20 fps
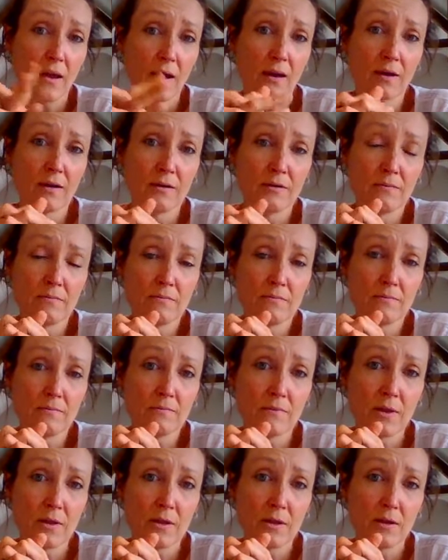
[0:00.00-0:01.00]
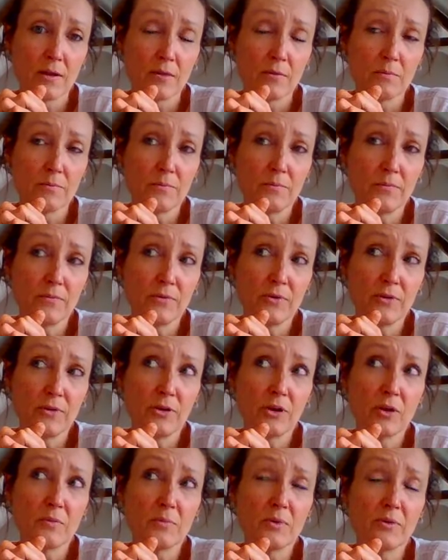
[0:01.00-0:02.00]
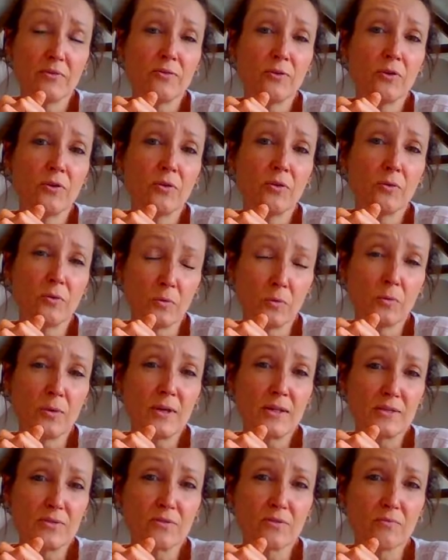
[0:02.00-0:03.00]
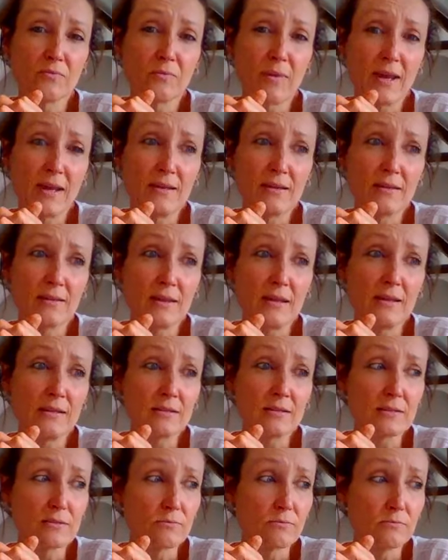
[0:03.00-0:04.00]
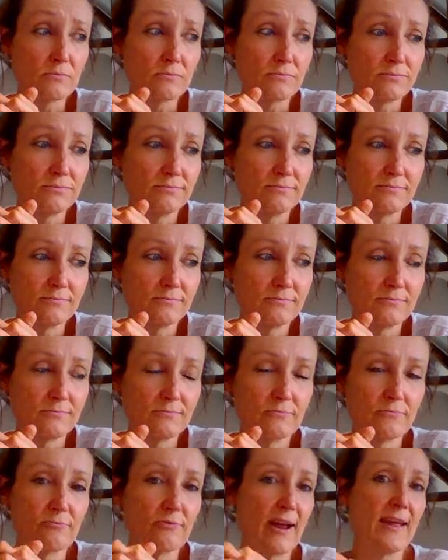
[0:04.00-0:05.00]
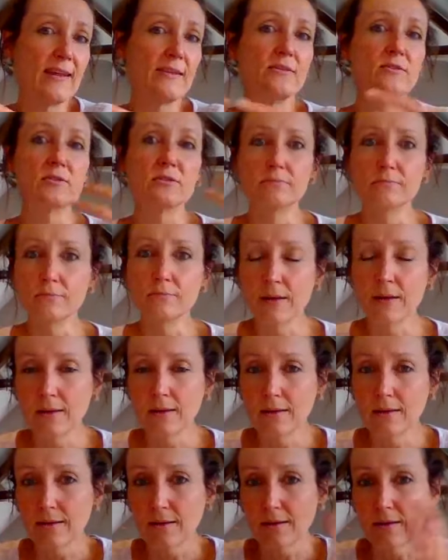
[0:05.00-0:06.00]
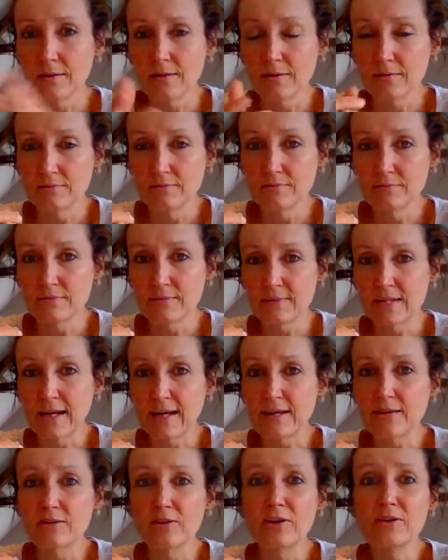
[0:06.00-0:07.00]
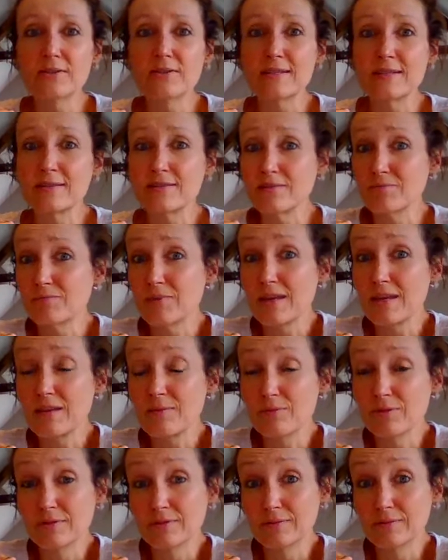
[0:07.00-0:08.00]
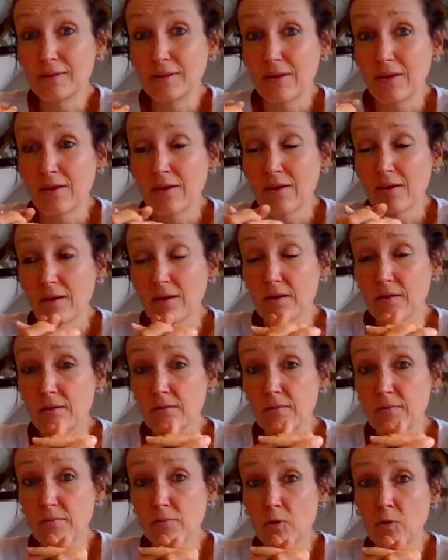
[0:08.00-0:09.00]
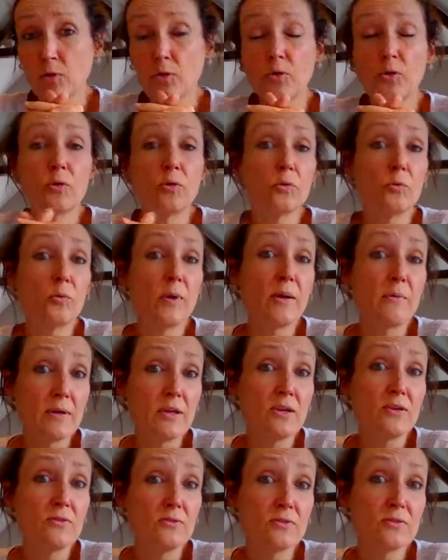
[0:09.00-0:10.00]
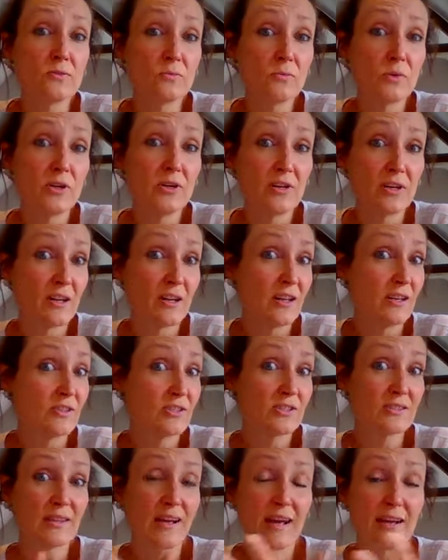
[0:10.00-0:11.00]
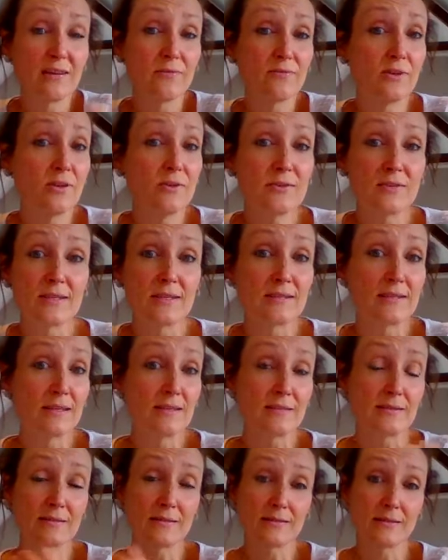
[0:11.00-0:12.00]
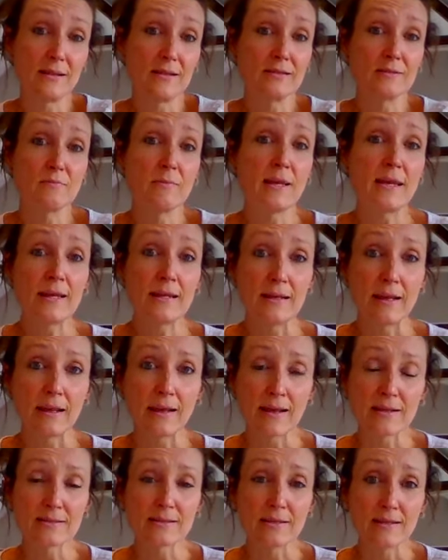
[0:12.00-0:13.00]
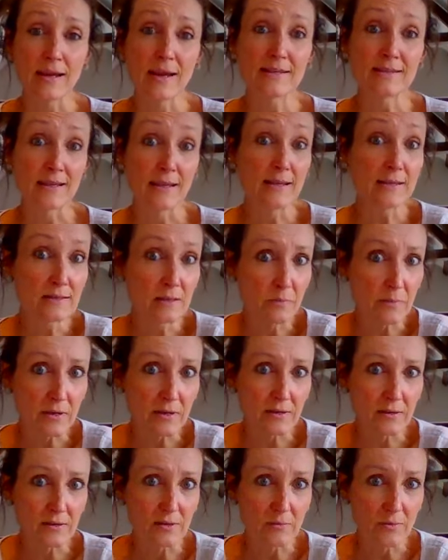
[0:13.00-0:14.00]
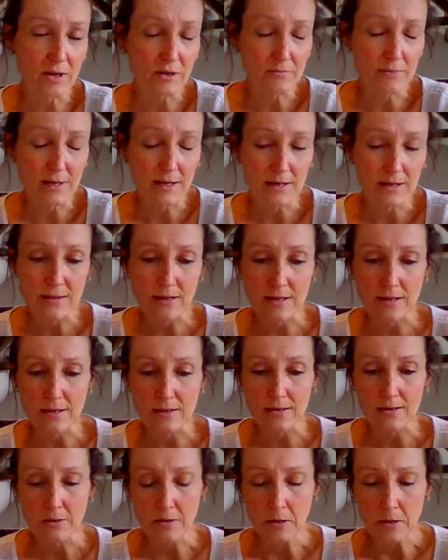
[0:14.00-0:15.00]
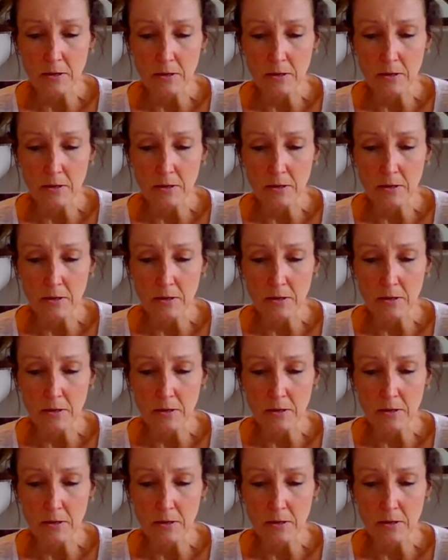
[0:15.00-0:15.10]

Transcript: Um, before we sort of make these random diagnoses of people, or where we use the word and it just kind of loses its meaning, as it is a bit at the moment, I think.